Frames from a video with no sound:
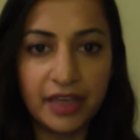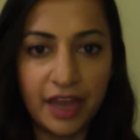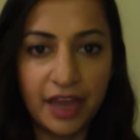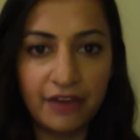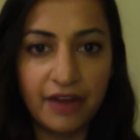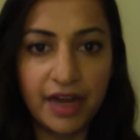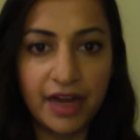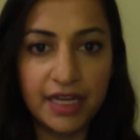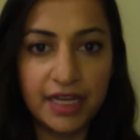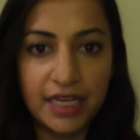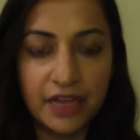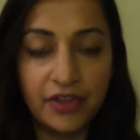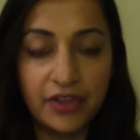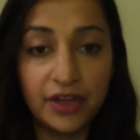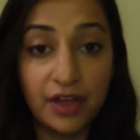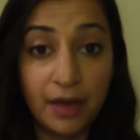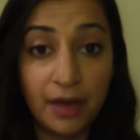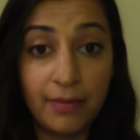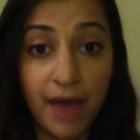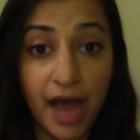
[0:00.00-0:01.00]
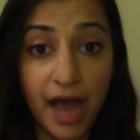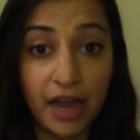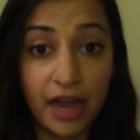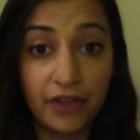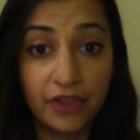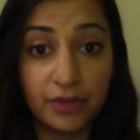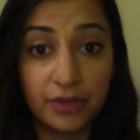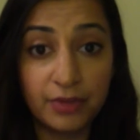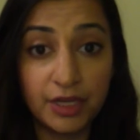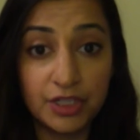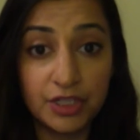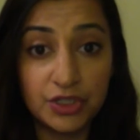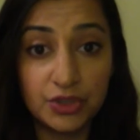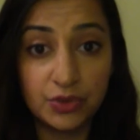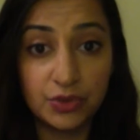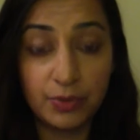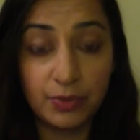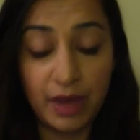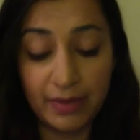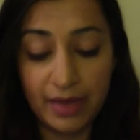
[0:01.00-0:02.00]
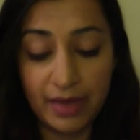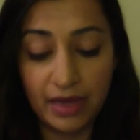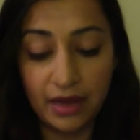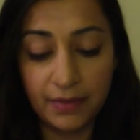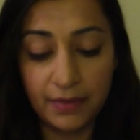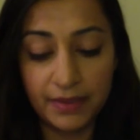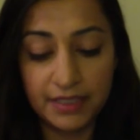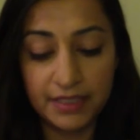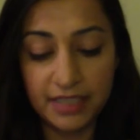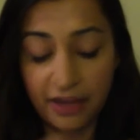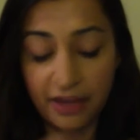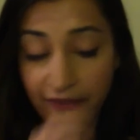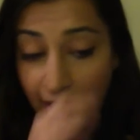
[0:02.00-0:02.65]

get ready, and then come back, and then do my makeup and stuff